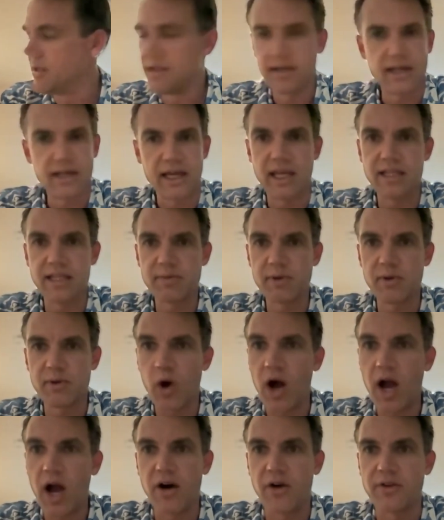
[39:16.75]
it has been
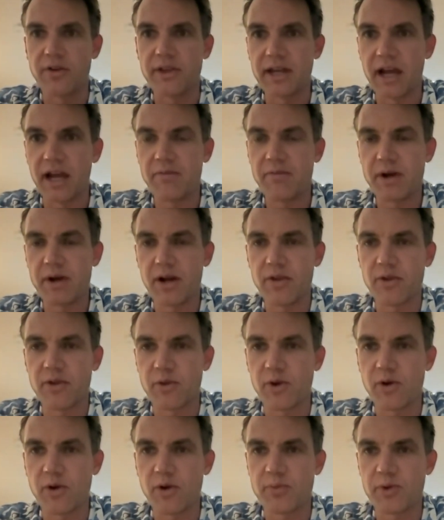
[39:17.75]
wild. And I've been on the
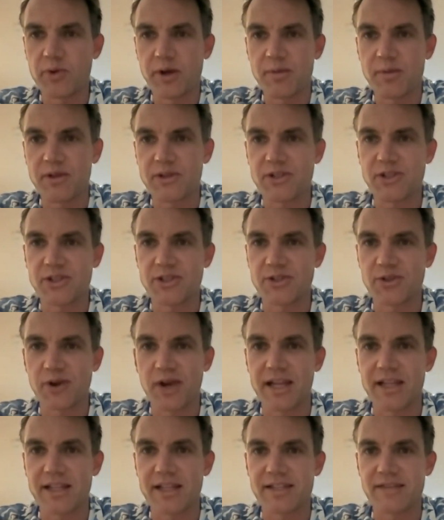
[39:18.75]
road pretty much
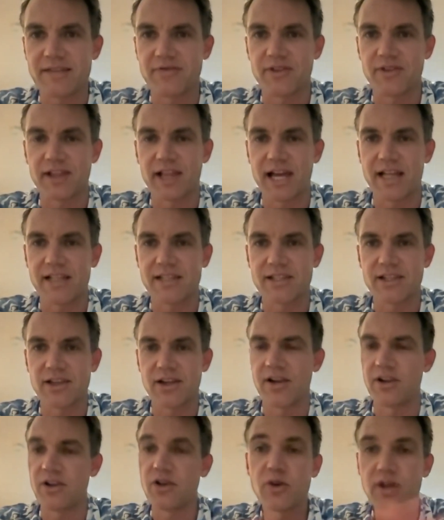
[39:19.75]
straight for the last
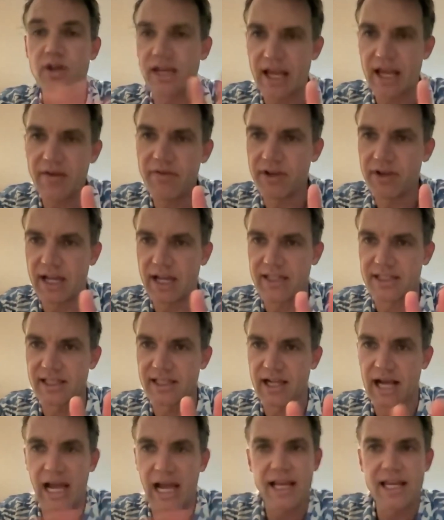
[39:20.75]
year. You can never guess
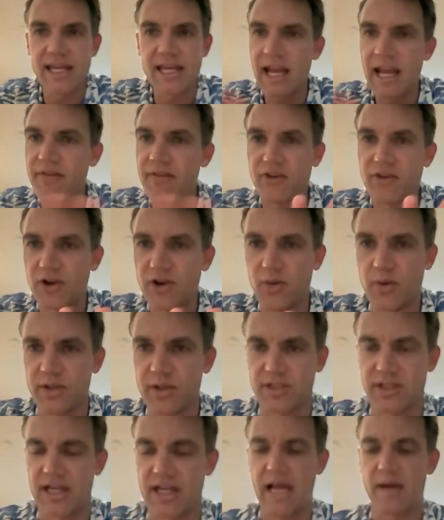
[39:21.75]
it. I never know
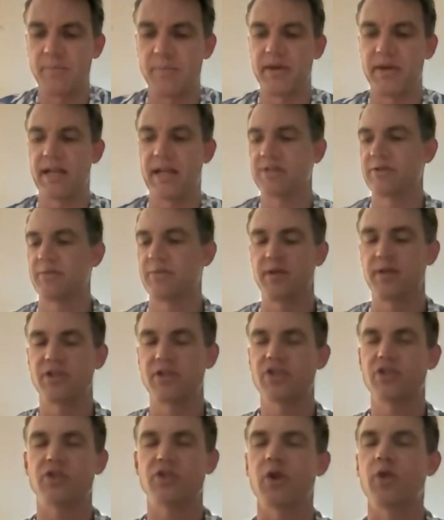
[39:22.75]
what's going to happen next with me.
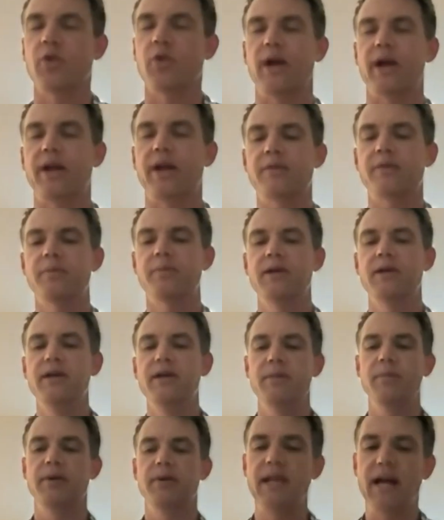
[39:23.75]
It's so random.
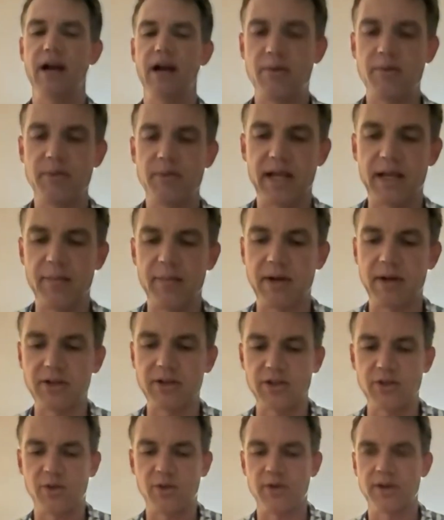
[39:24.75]
But now I'm like about
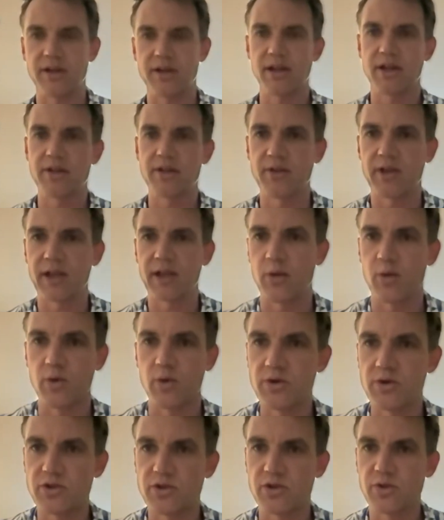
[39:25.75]
to go on another like
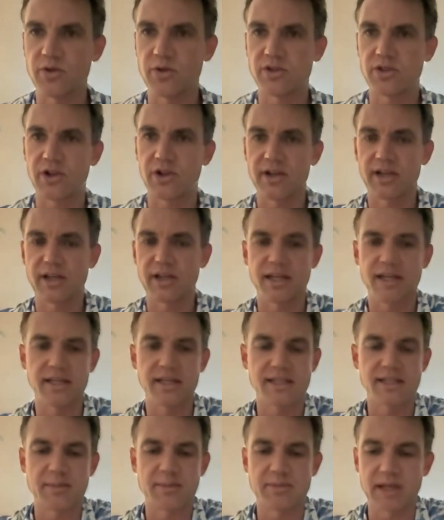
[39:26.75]
world tour starting in
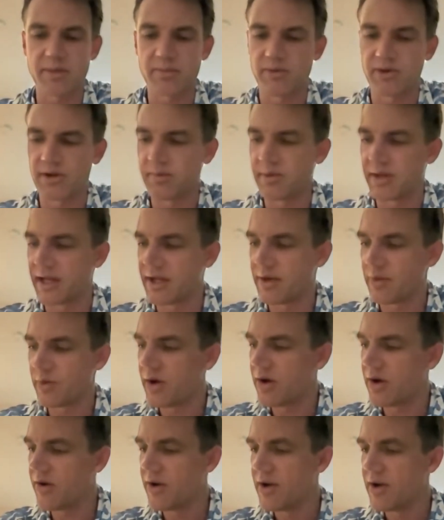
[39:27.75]
September. And I'm like,
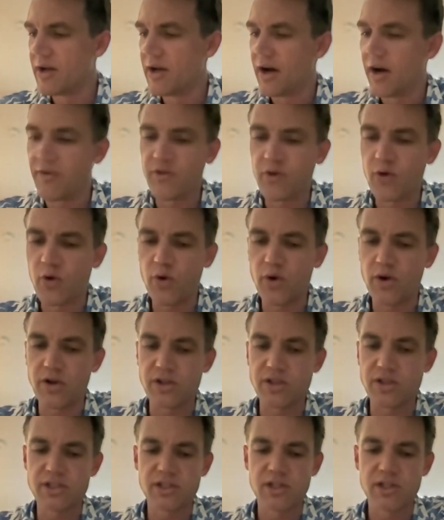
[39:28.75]
well, of
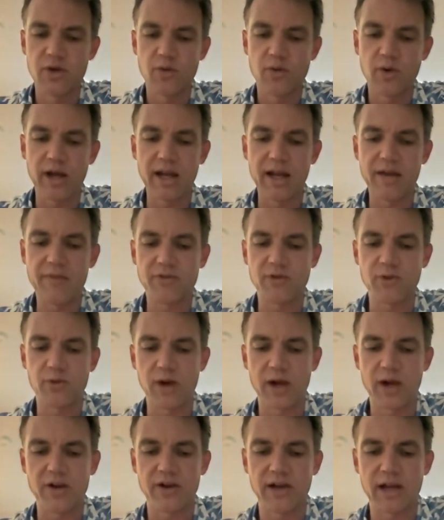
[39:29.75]
course, right after the
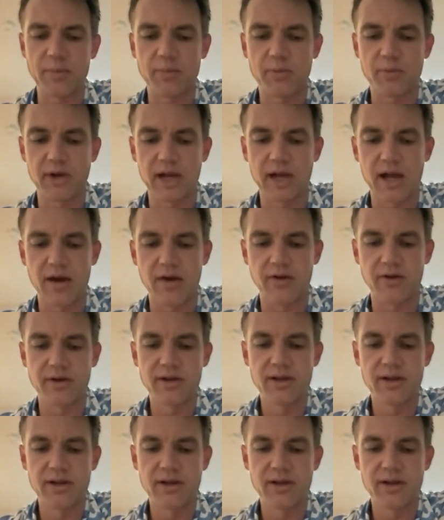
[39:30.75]
record I put out,